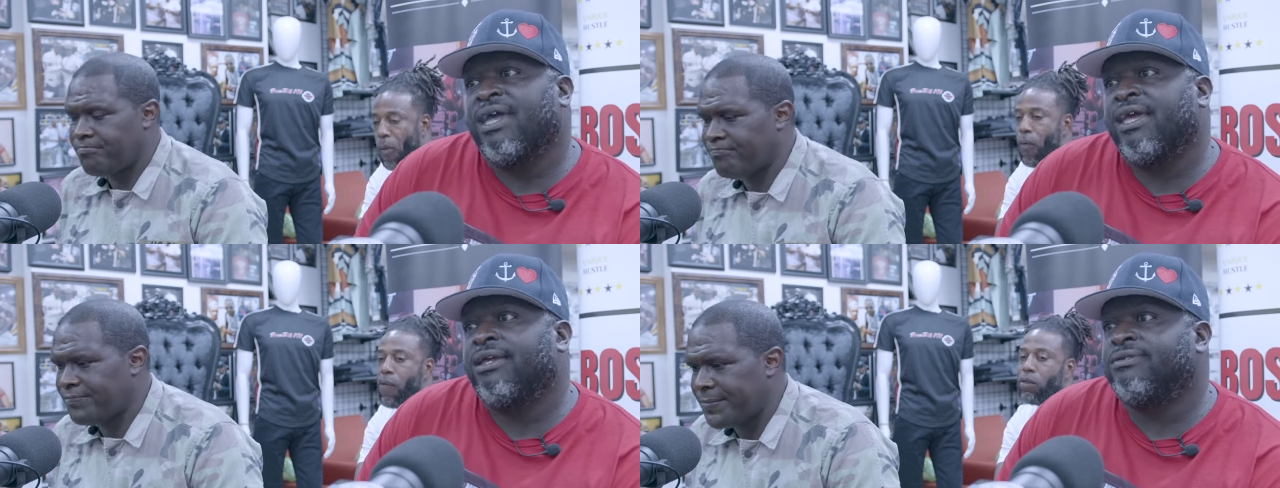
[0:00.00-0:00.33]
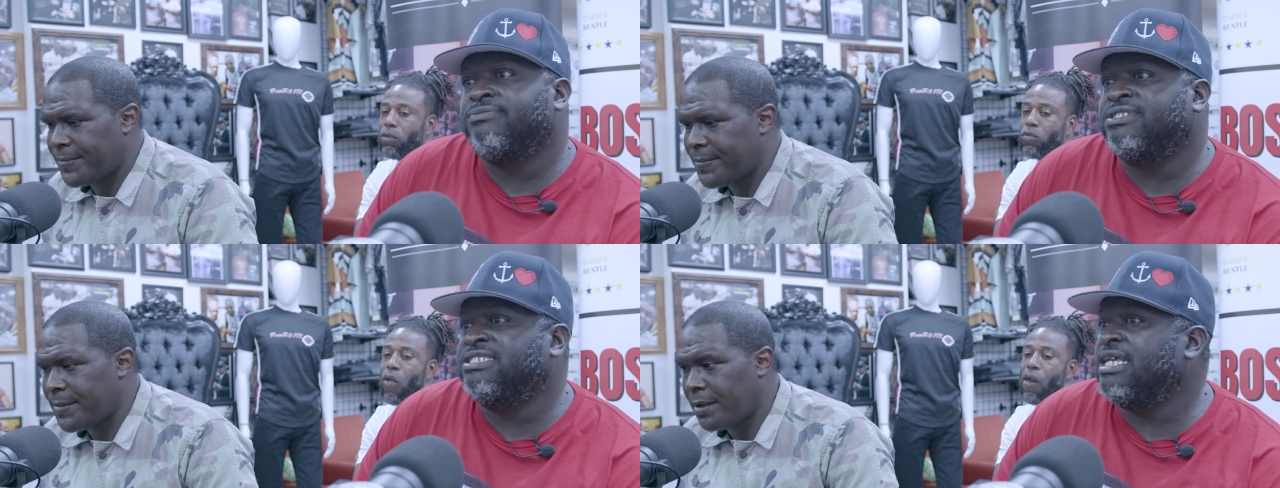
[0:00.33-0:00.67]

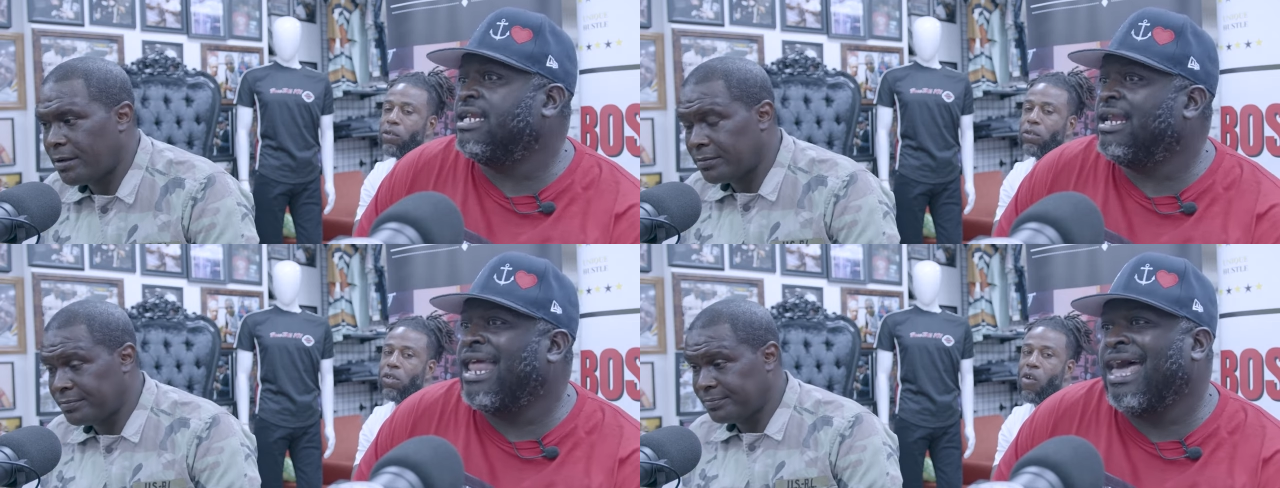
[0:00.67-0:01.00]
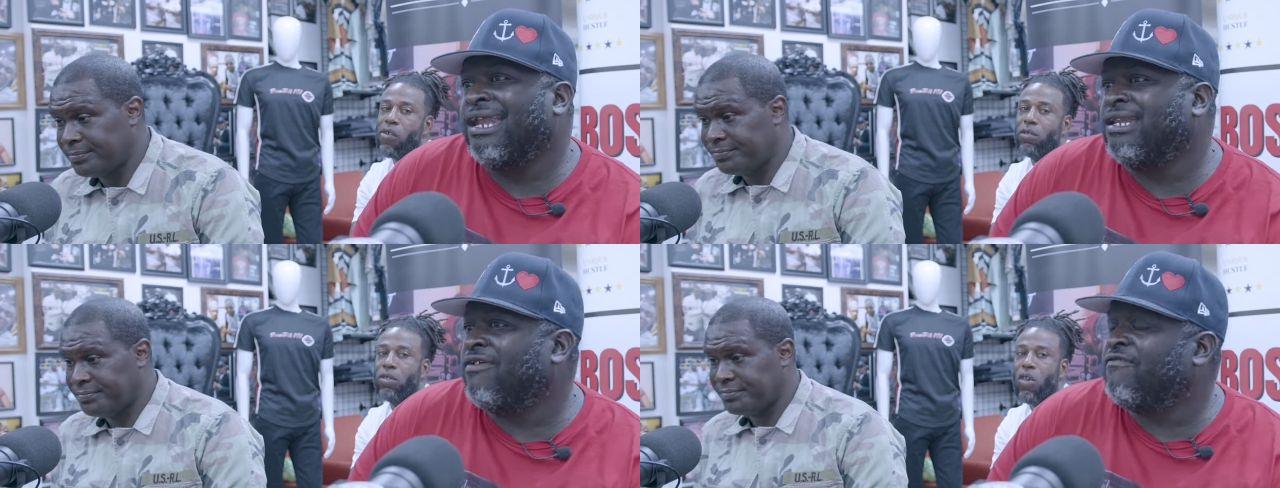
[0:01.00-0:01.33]
Speaker 1: man, seeing a
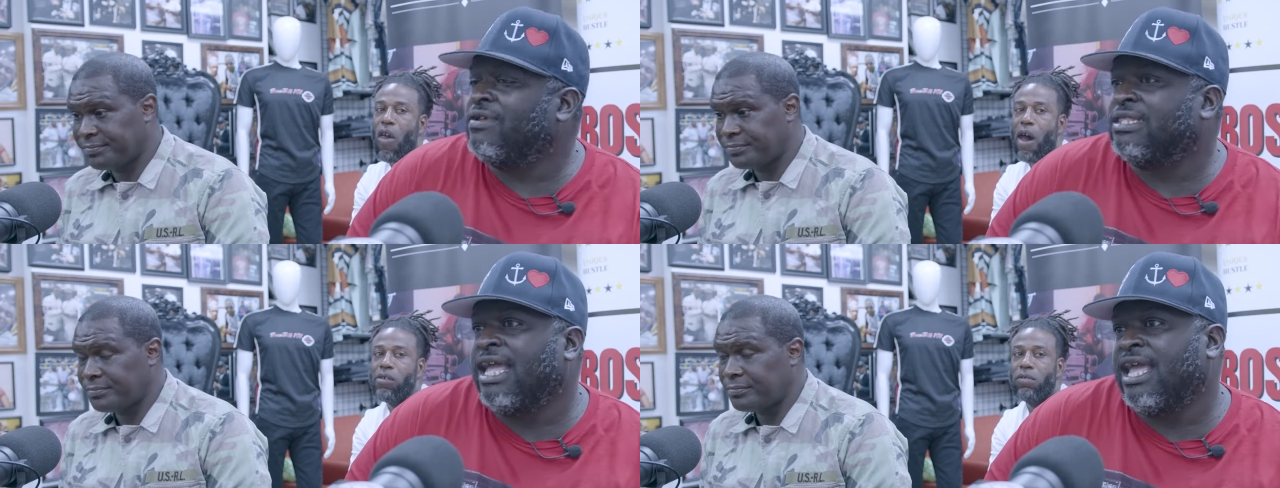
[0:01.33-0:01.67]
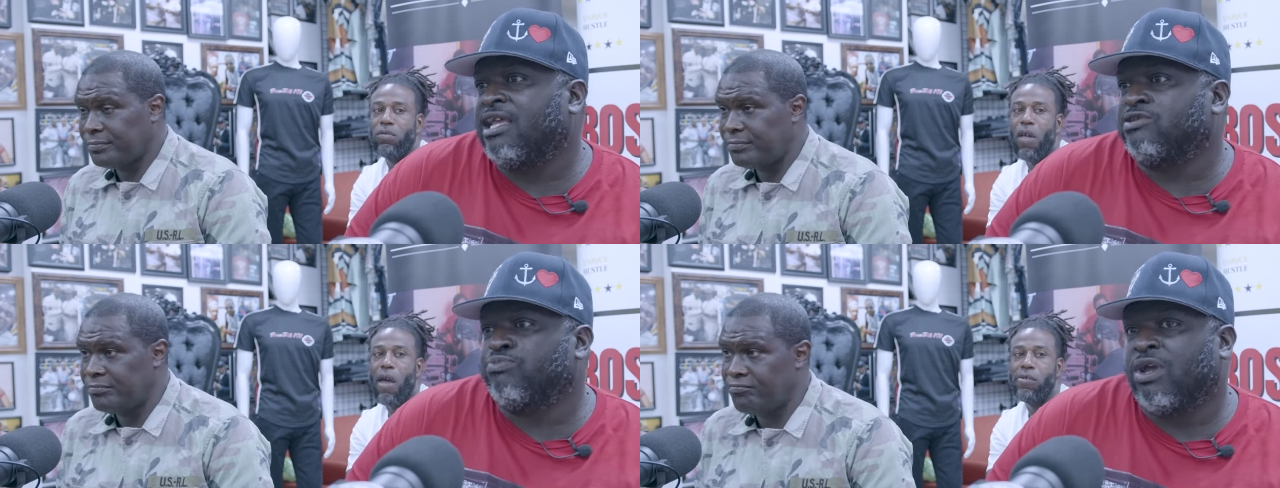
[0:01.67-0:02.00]
lot of different
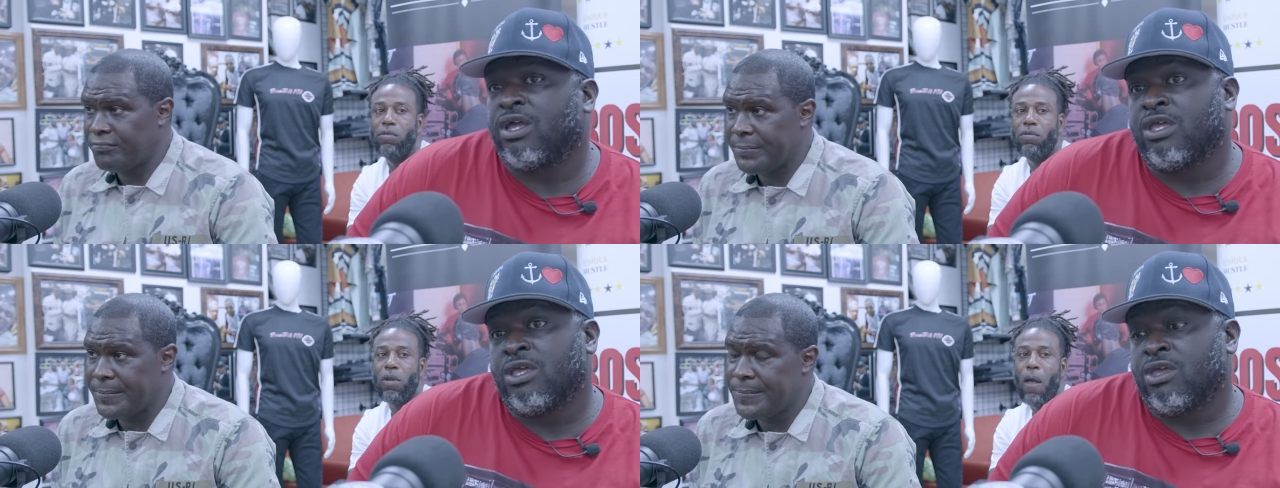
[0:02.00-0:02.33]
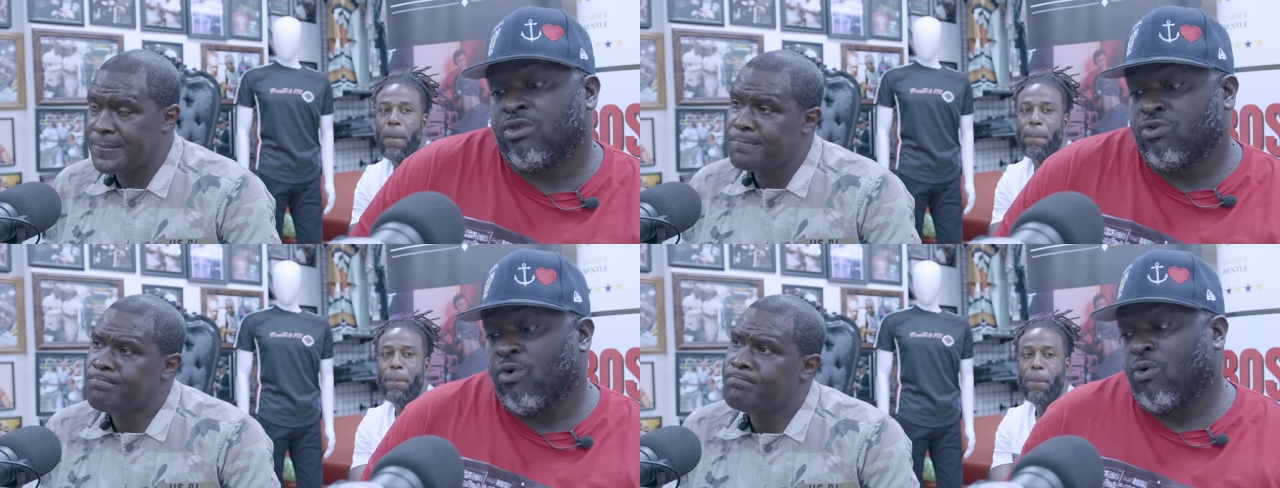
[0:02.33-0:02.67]
things, bro.
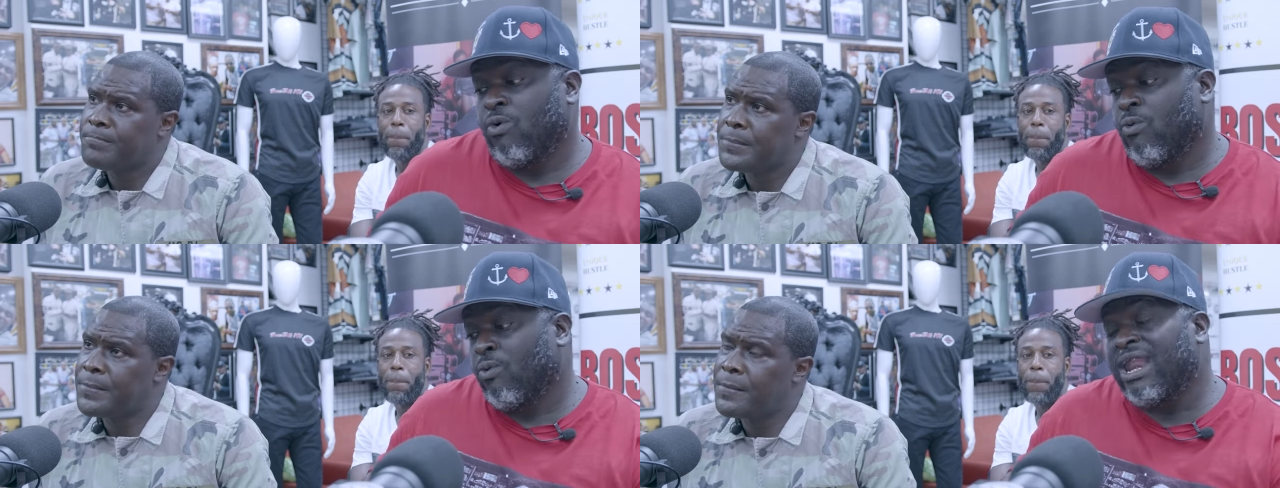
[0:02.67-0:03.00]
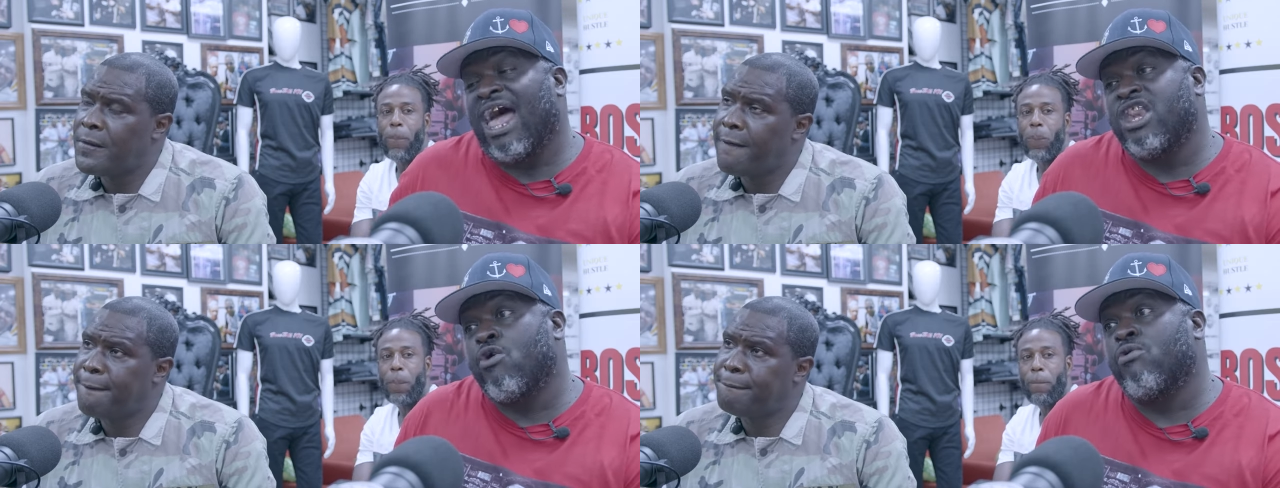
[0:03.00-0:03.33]
You know
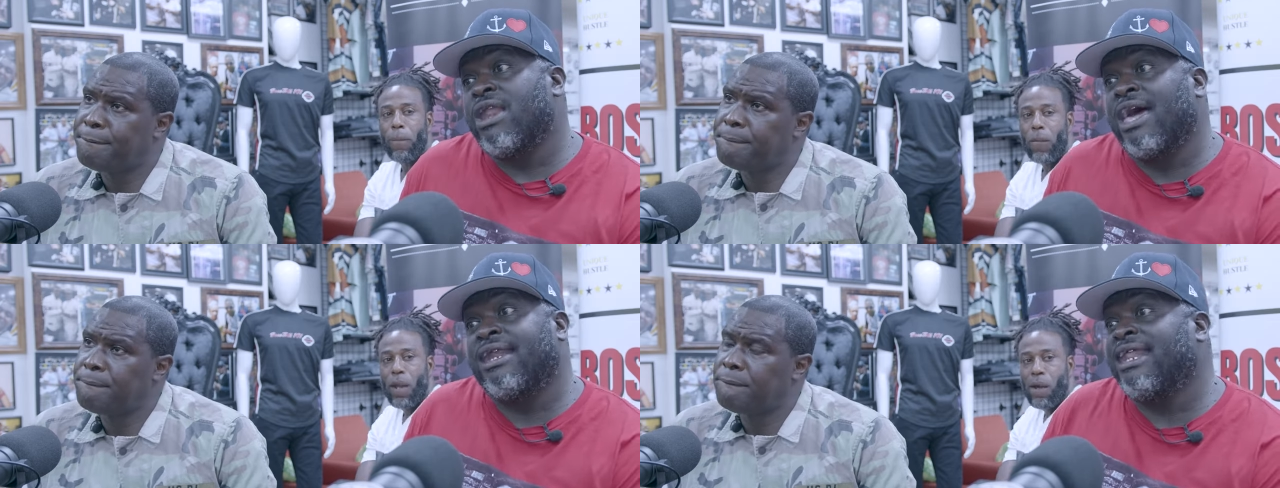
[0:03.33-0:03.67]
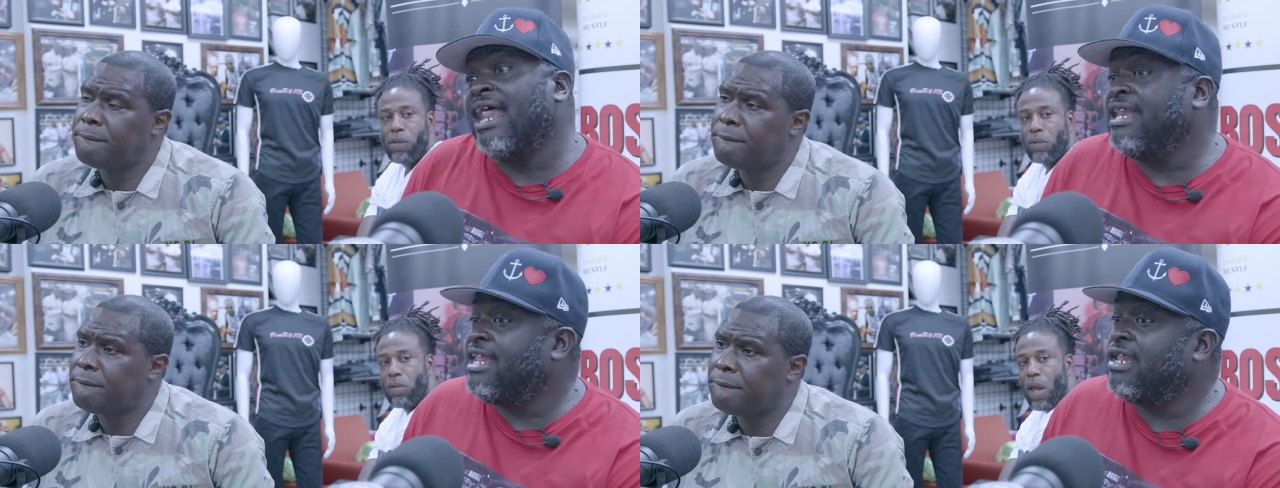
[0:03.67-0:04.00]
what I know now that I